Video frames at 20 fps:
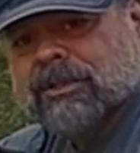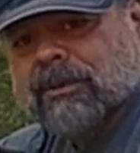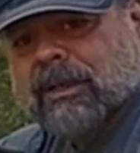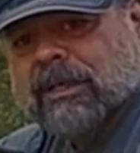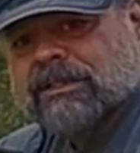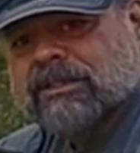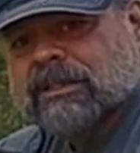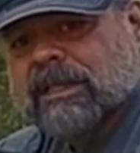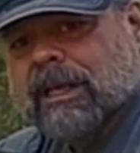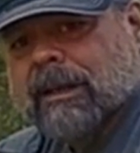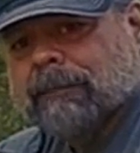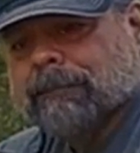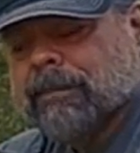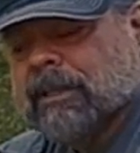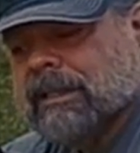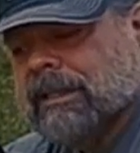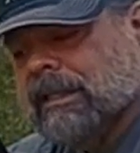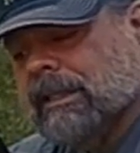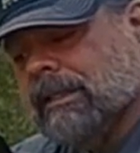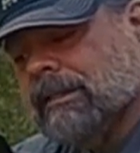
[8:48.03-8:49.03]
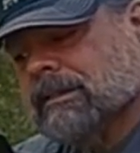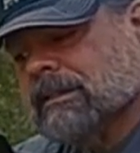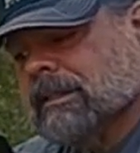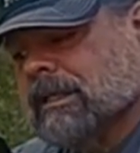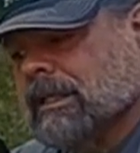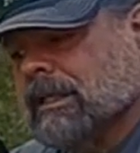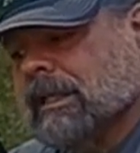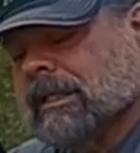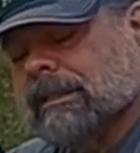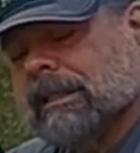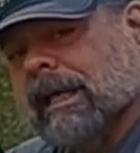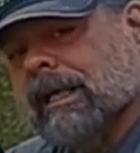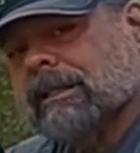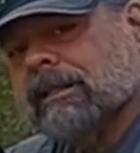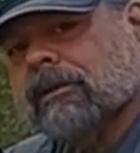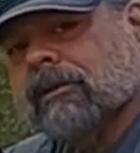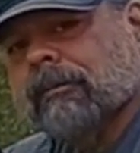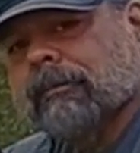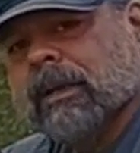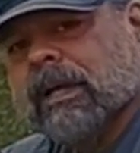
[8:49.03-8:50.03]
to us yet, please click that
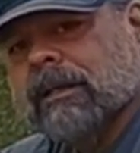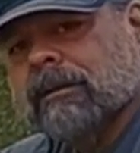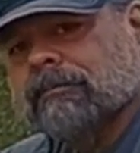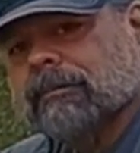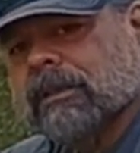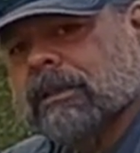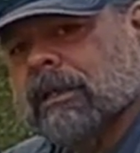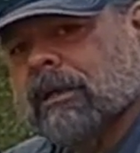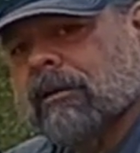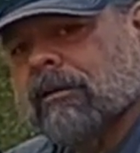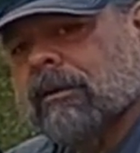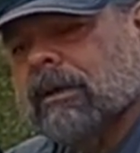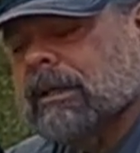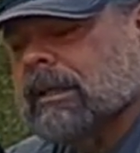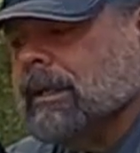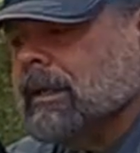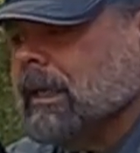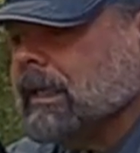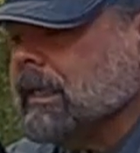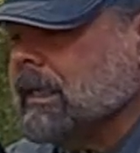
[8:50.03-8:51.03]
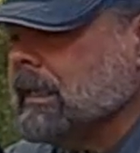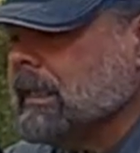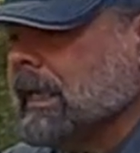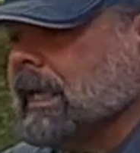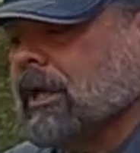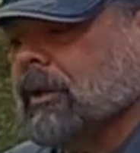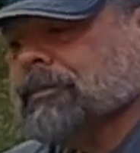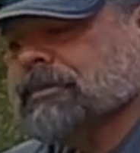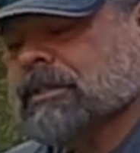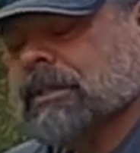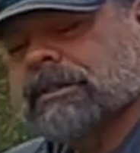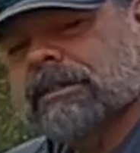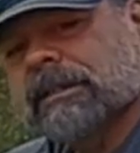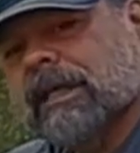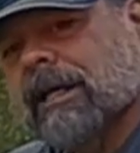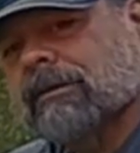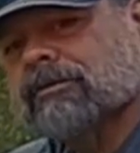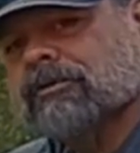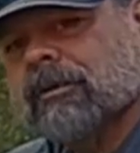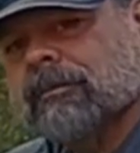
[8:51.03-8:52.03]
little button below. It helps us
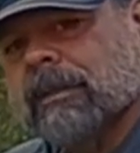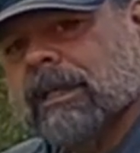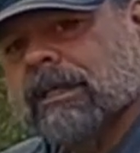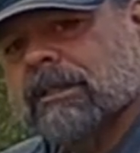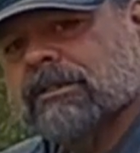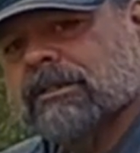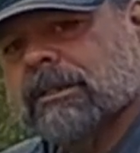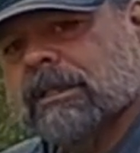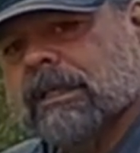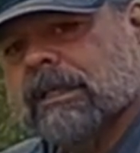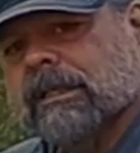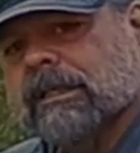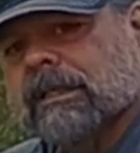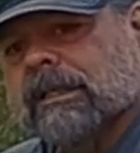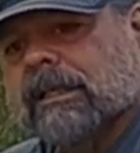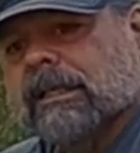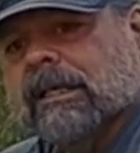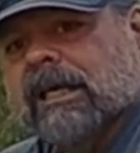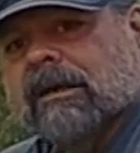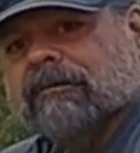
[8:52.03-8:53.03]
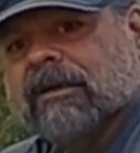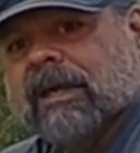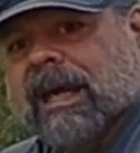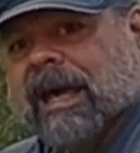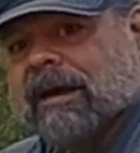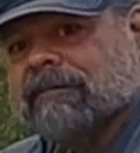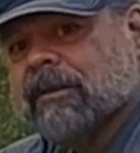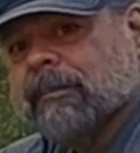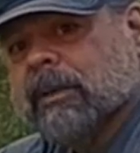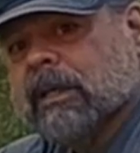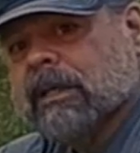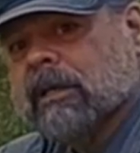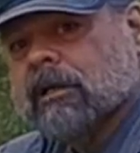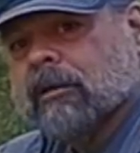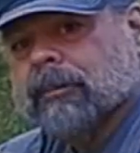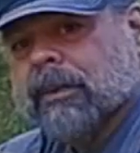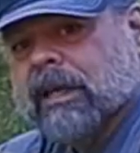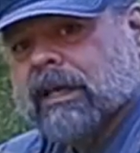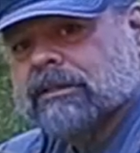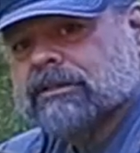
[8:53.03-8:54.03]
out tremendously. If you haven't been on
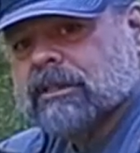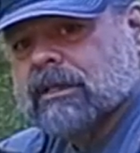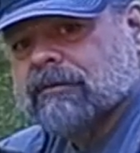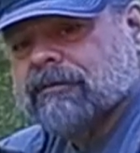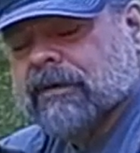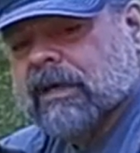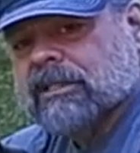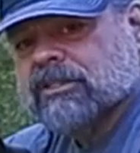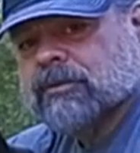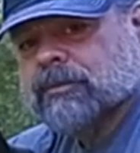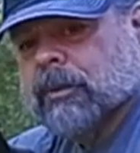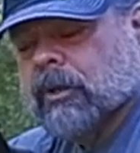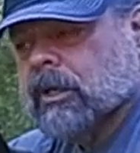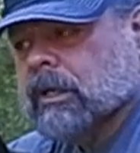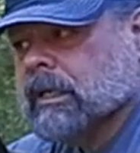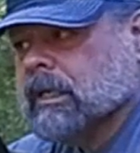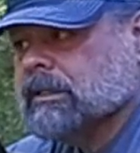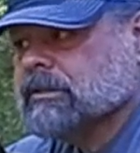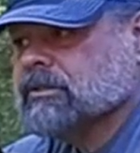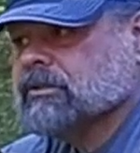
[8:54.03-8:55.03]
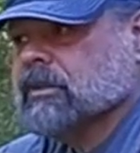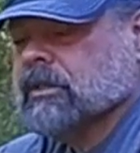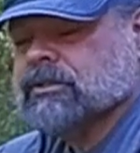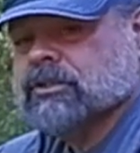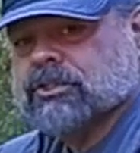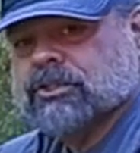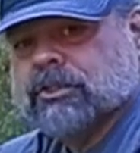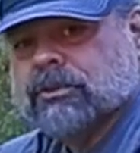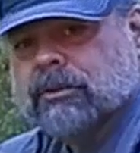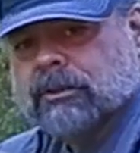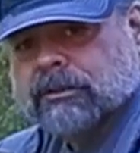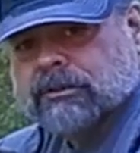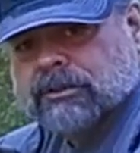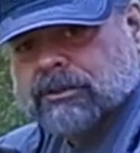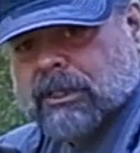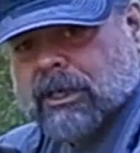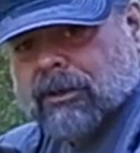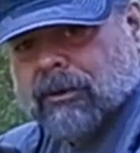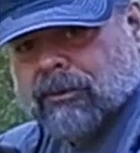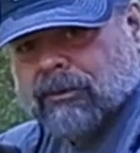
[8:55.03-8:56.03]
our page on Facebook, it's the Shooter
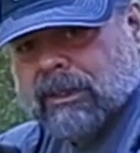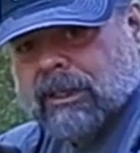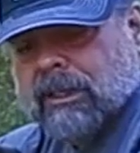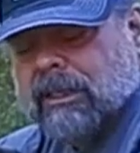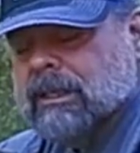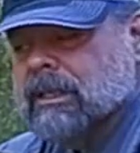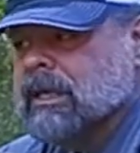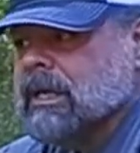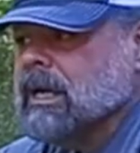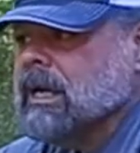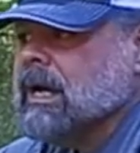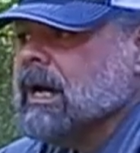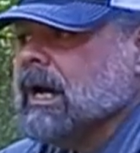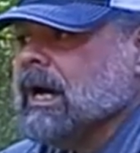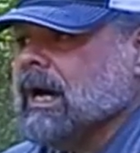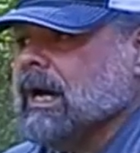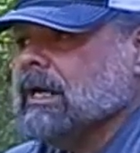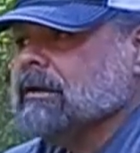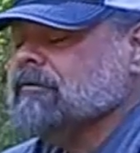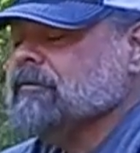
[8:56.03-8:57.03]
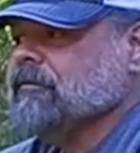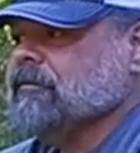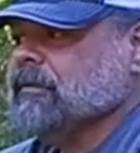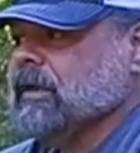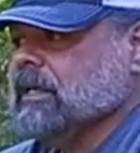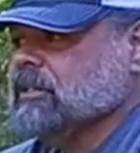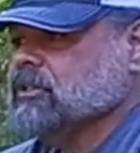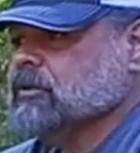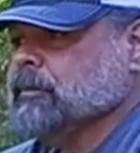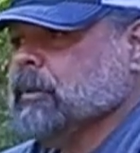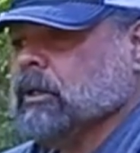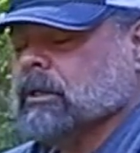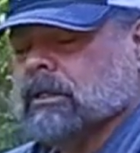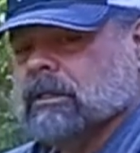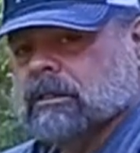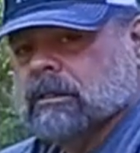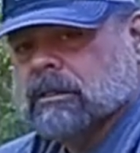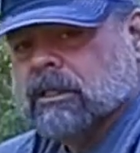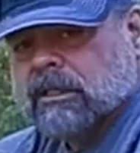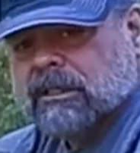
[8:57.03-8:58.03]
Zone on Facebook.
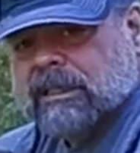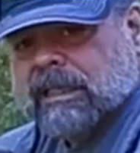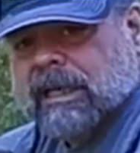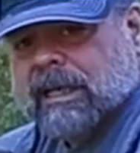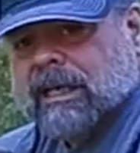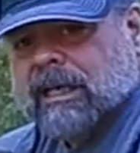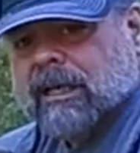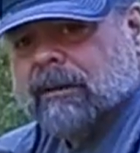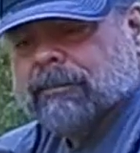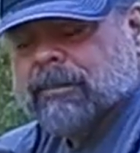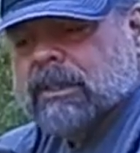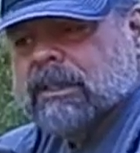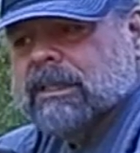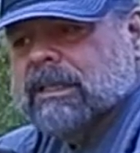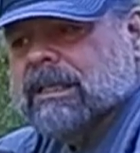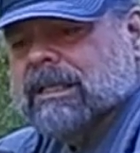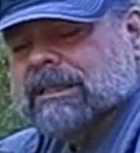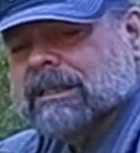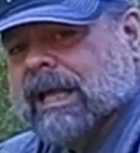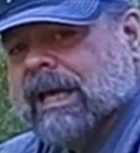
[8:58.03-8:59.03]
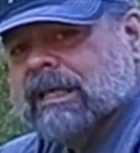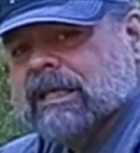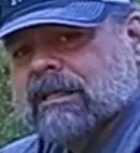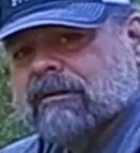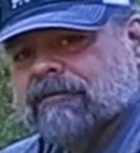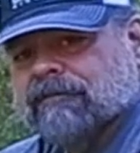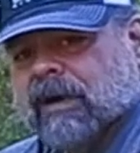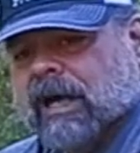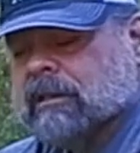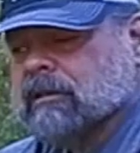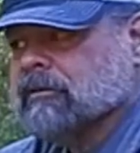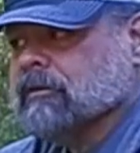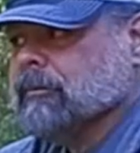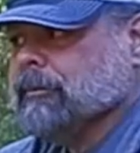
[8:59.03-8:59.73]
Look that up. Like and follow